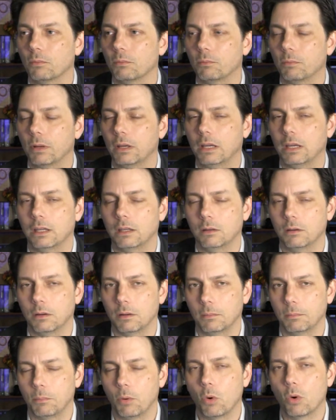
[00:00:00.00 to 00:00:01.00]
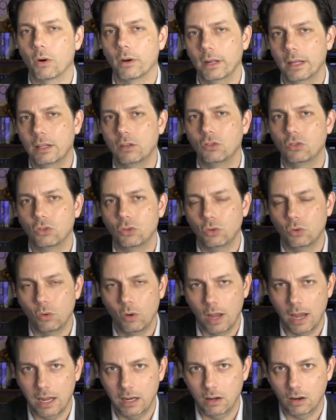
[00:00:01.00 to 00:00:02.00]
being born
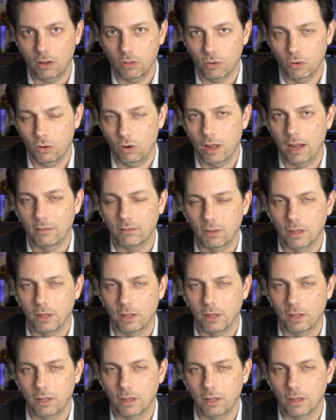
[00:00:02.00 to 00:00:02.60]
into another life.